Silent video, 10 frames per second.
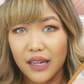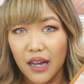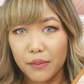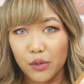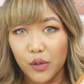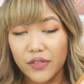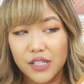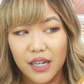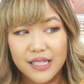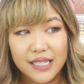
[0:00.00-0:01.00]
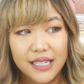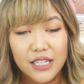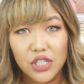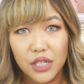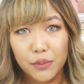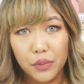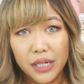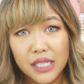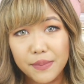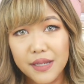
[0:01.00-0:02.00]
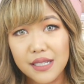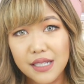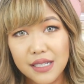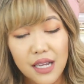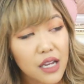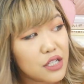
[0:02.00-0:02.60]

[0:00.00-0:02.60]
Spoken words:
Louis Vuitton Tahitian print pieces.